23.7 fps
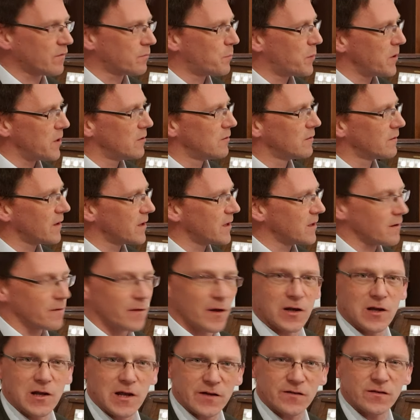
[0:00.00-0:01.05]
building, the
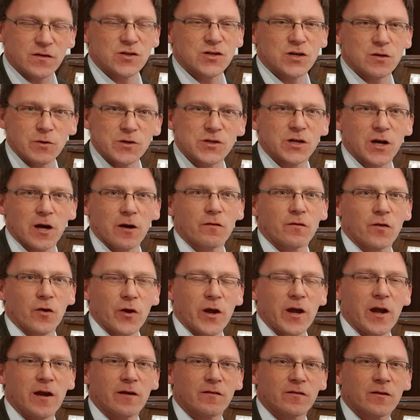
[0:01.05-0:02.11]
liturgy which goes on
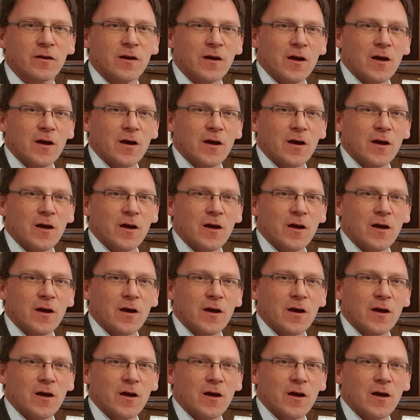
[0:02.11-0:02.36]
in it,